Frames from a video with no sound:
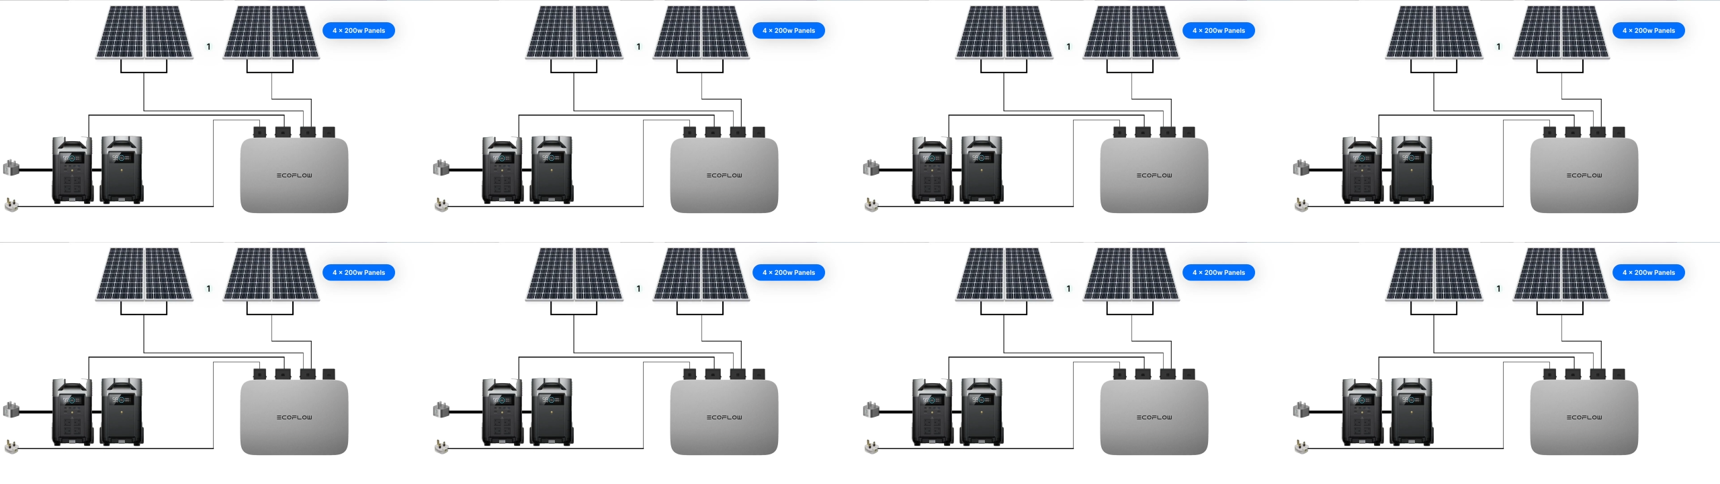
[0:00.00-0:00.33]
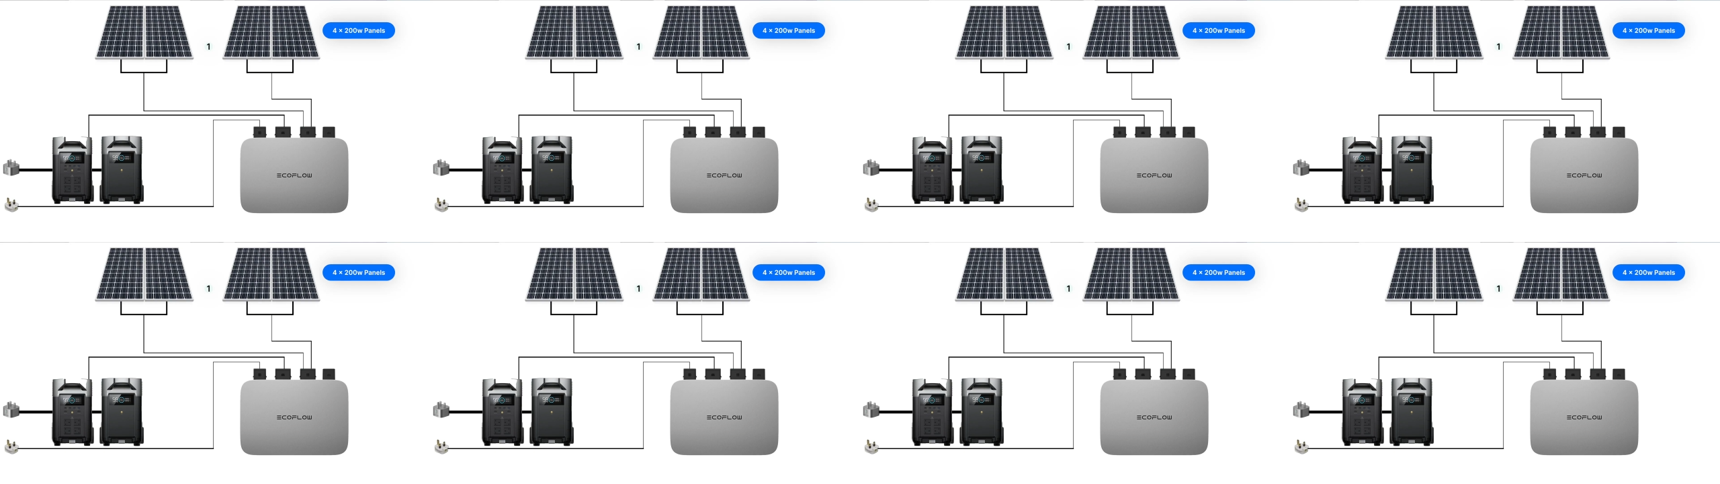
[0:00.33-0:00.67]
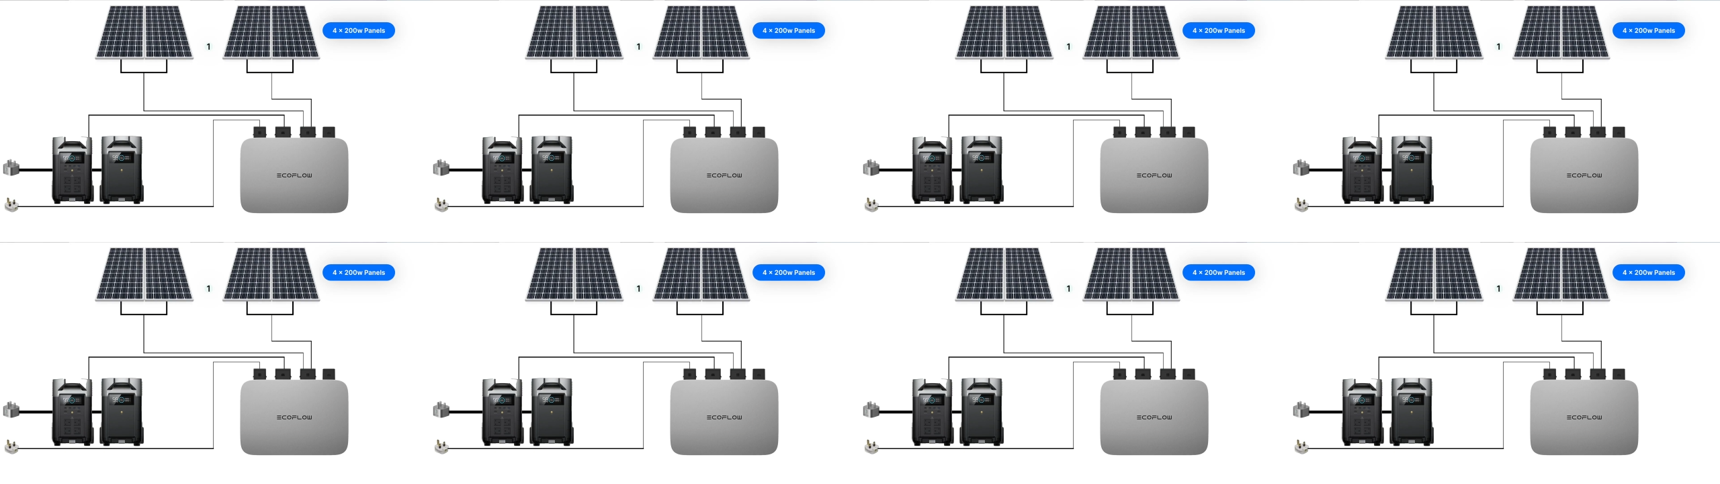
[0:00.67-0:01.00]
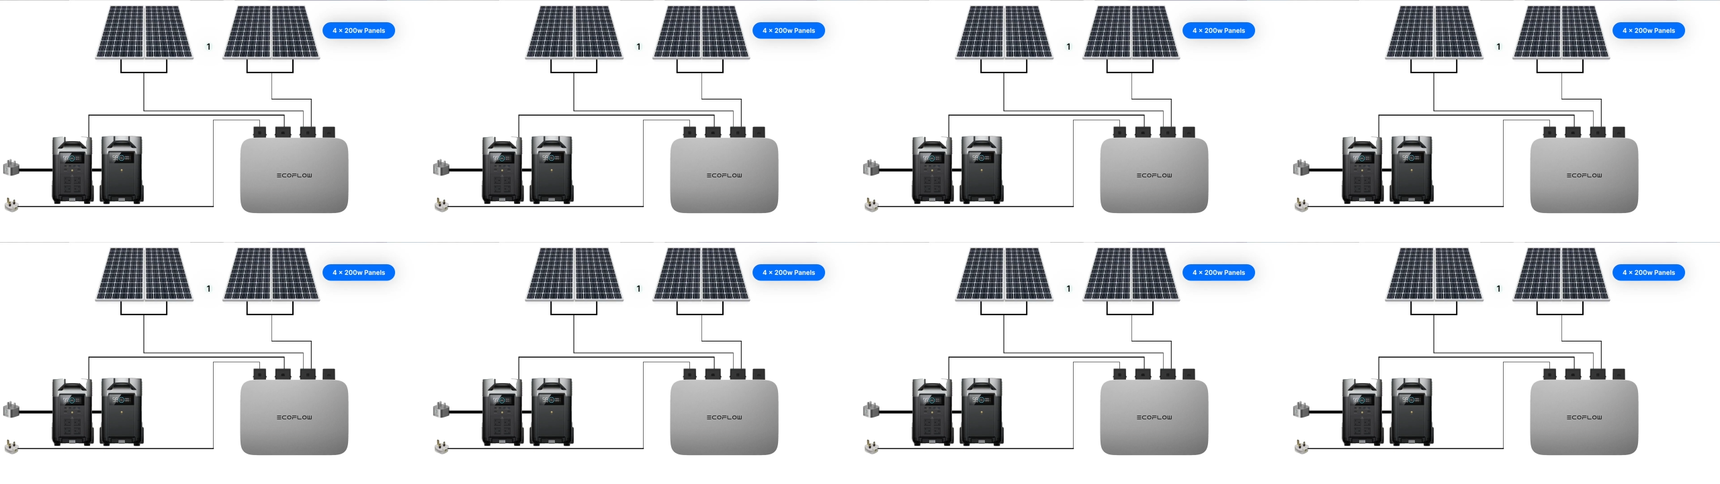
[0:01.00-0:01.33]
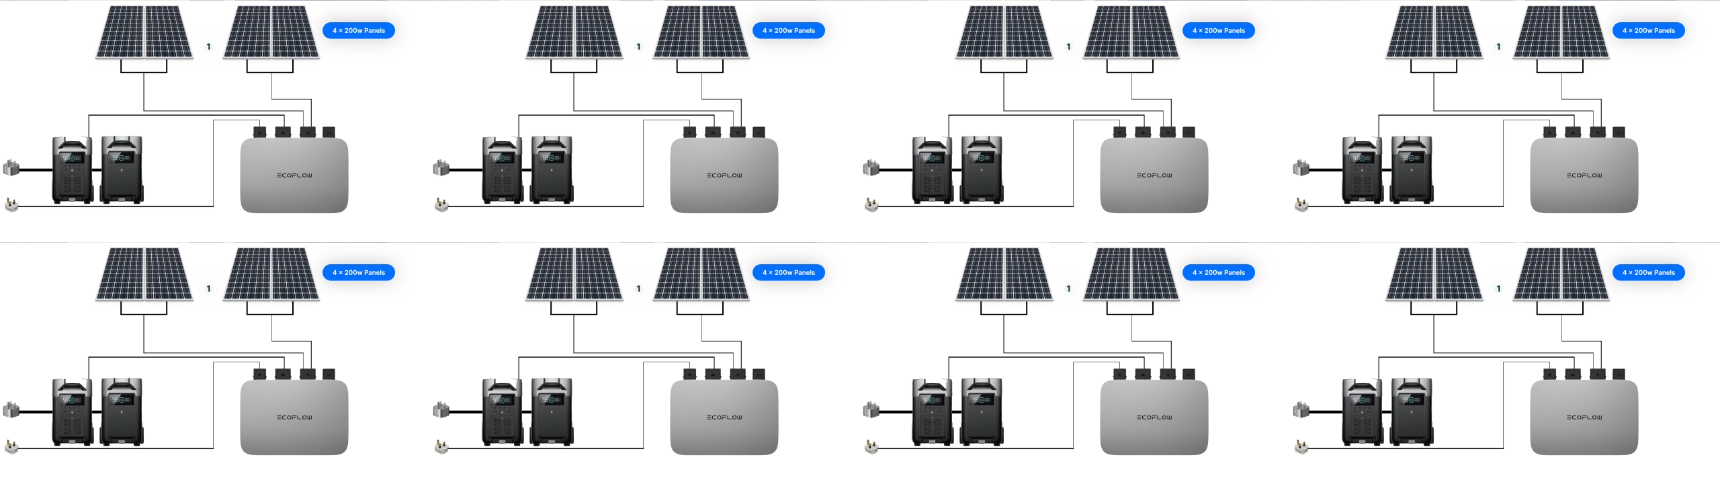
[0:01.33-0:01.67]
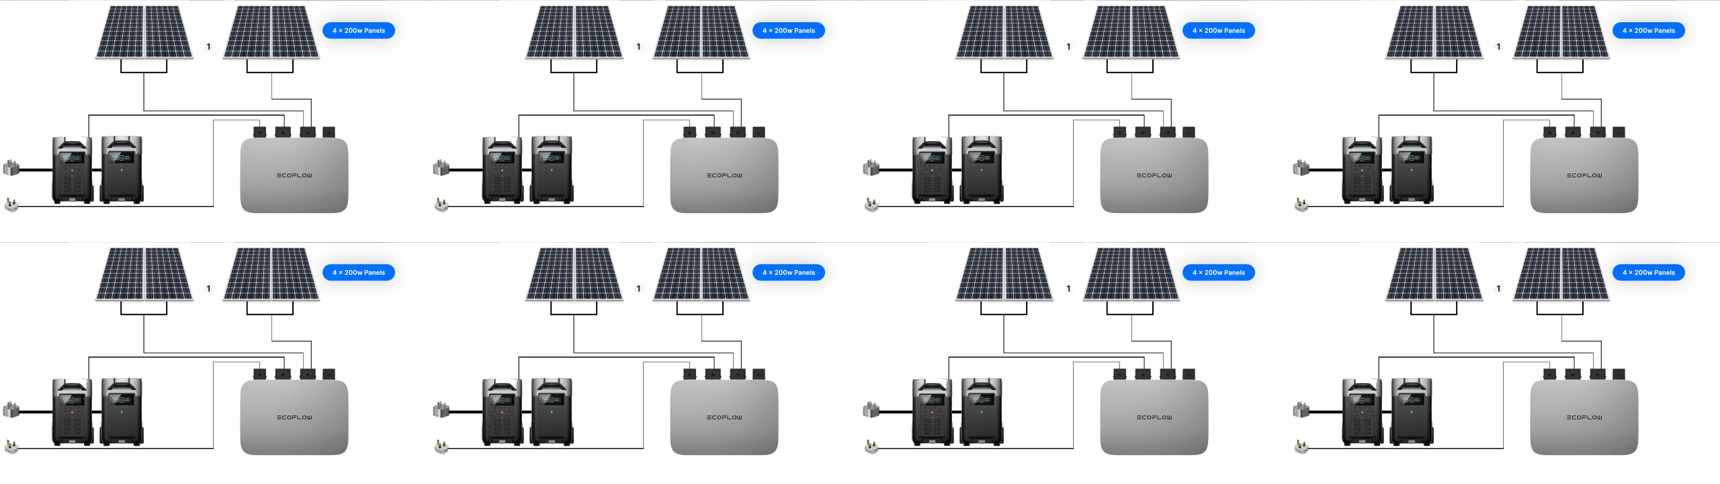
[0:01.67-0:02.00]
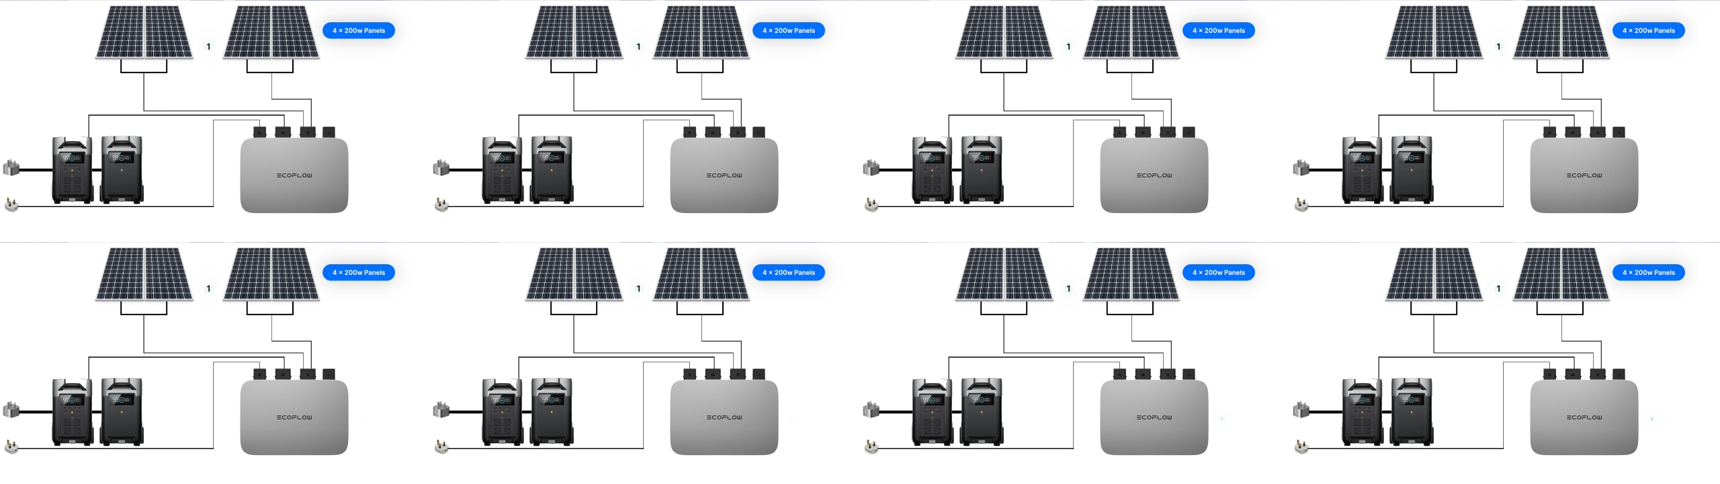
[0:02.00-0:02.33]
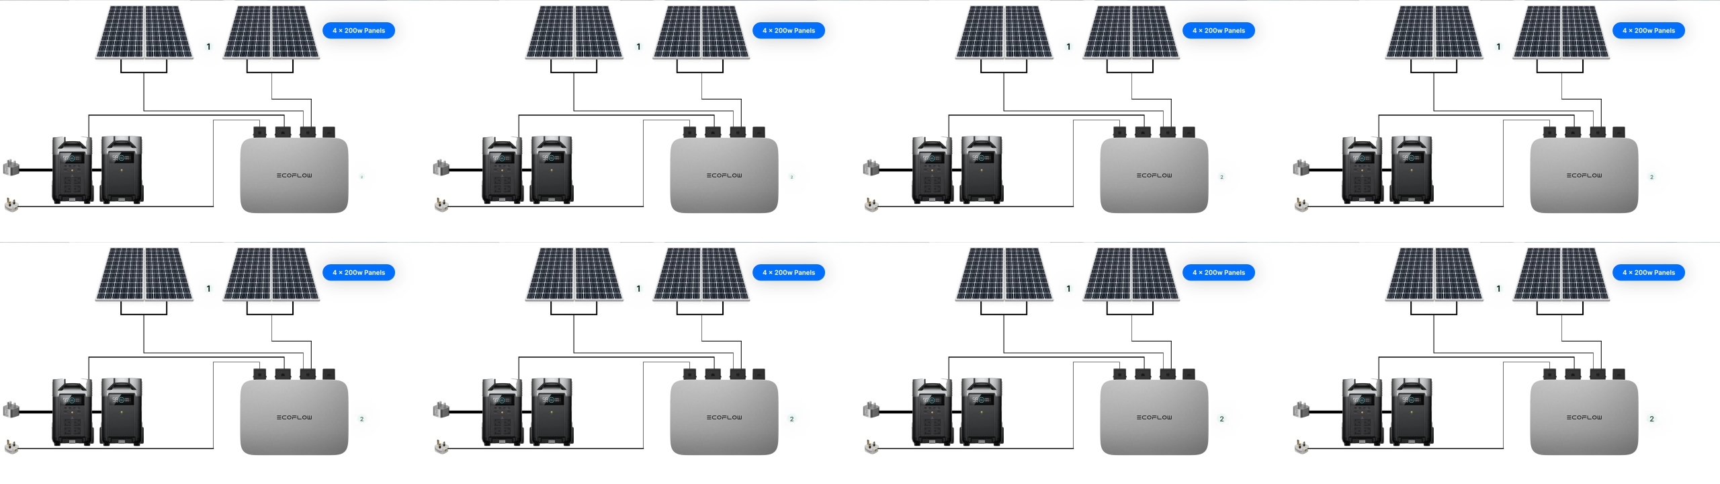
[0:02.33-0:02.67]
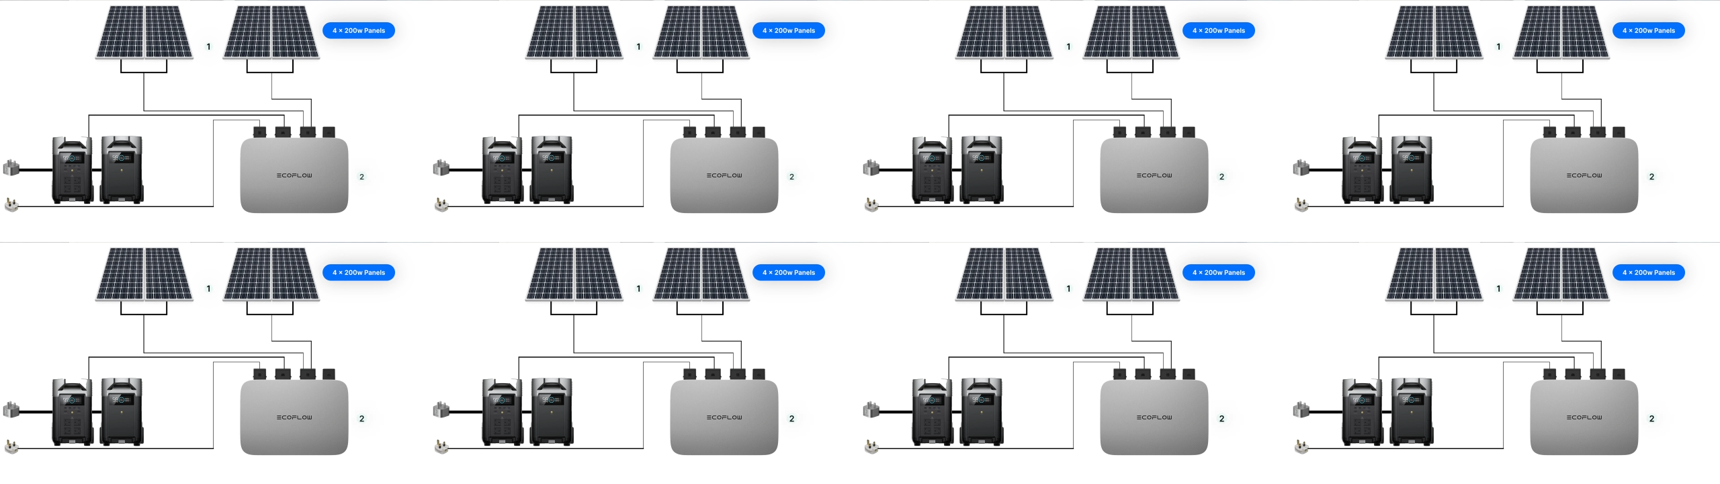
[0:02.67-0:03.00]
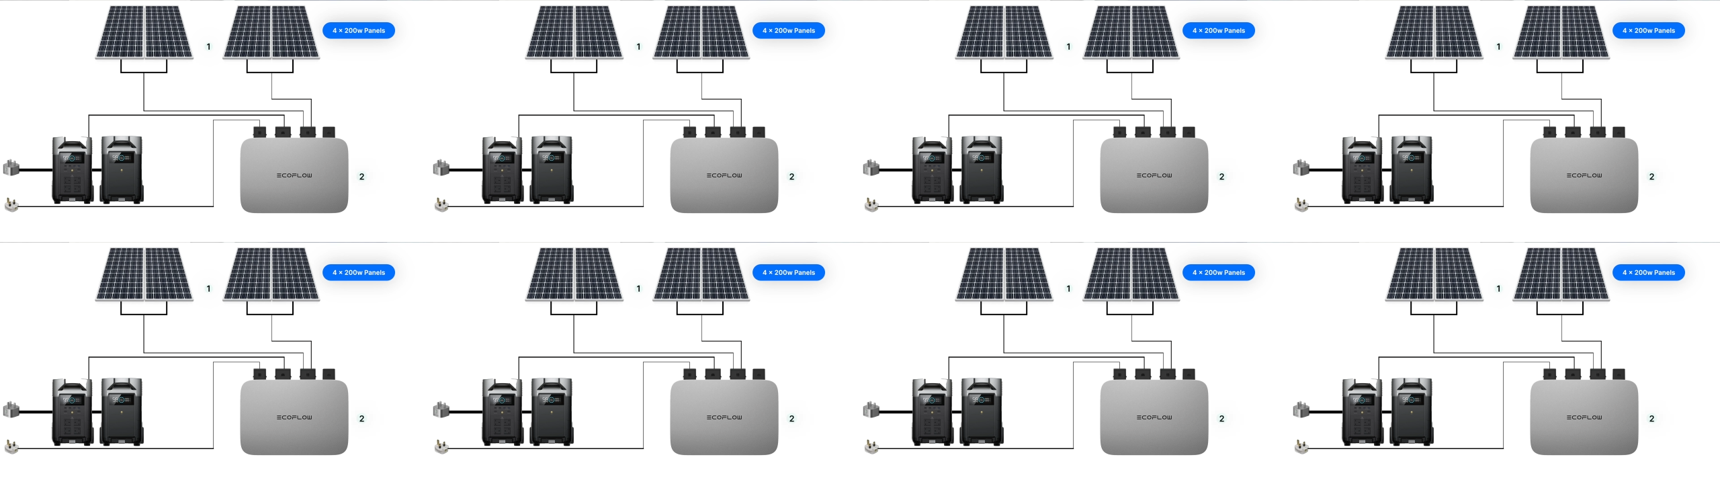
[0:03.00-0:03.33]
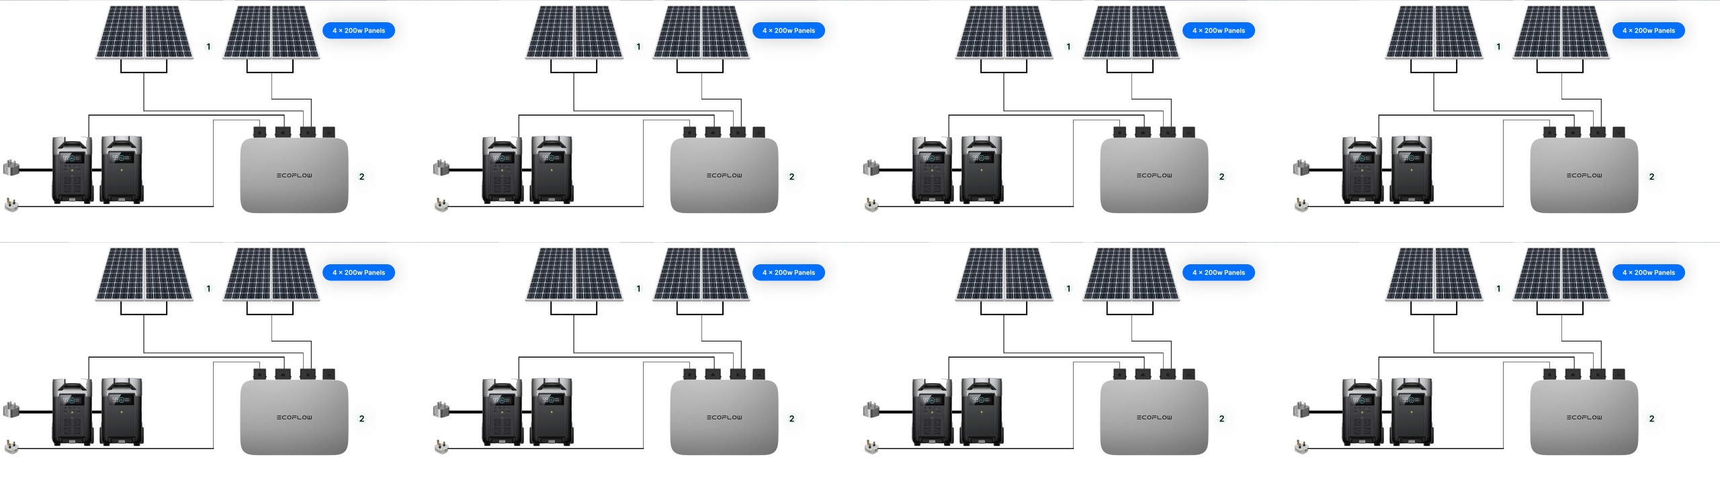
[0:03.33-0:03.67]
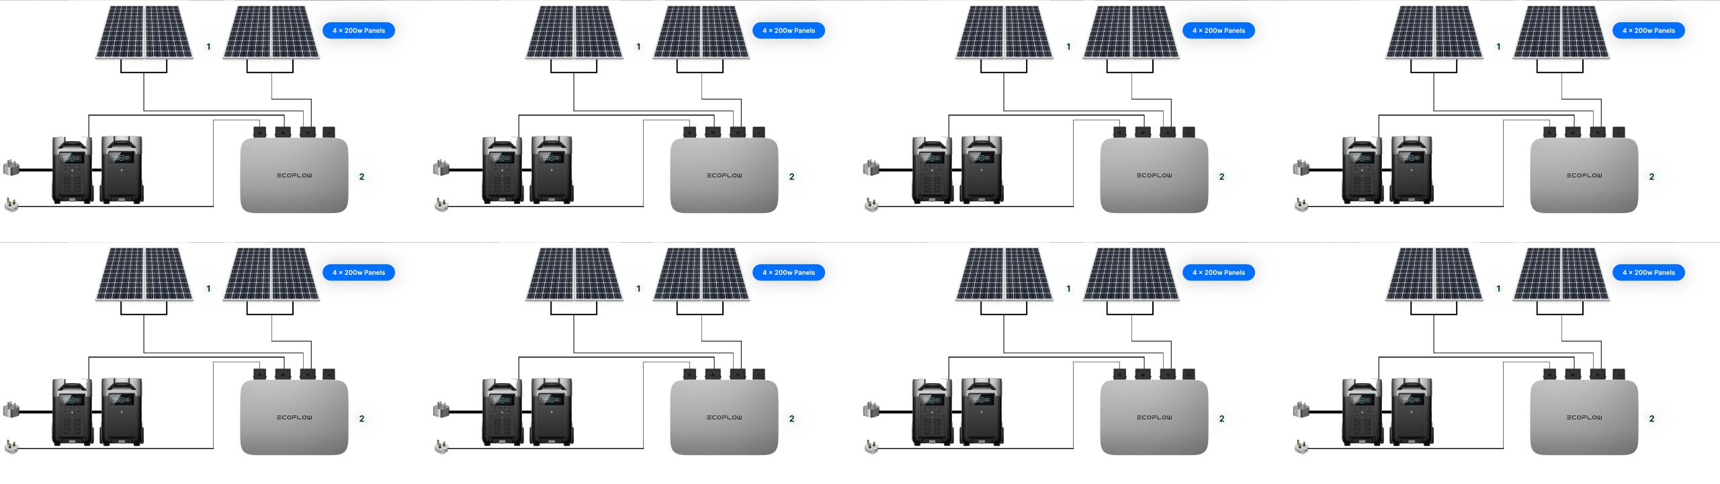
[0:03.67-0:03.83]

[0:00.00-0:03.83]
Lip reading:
(no speaker visible)